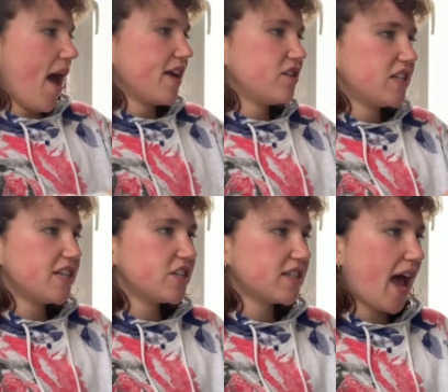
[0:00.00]
I
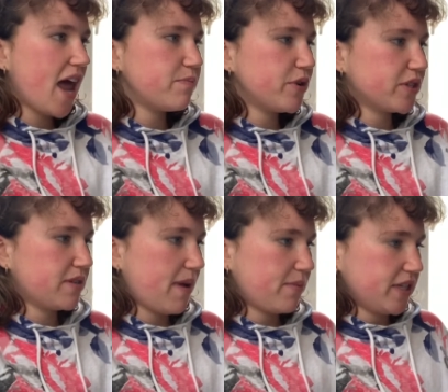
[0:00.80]
usually just add books
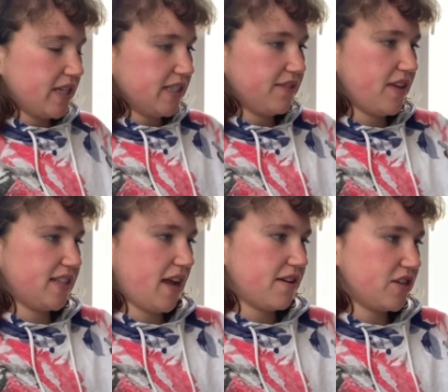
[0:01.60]
to my wish list if they
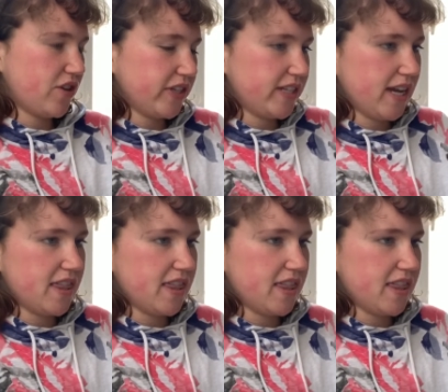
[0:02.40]
sound interesting,